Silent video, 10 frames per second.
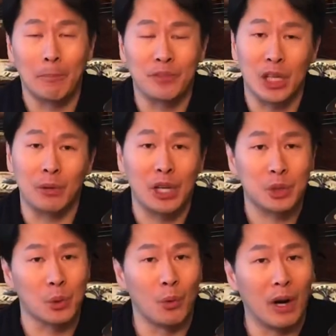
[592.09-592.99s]

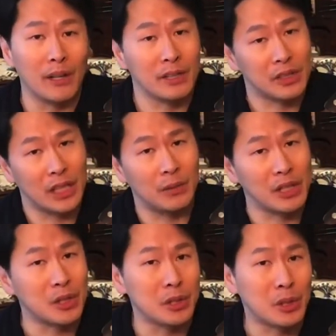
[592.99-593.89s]
Generation 1 and
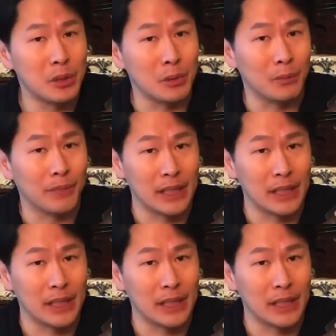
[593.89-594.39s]
Generation 2.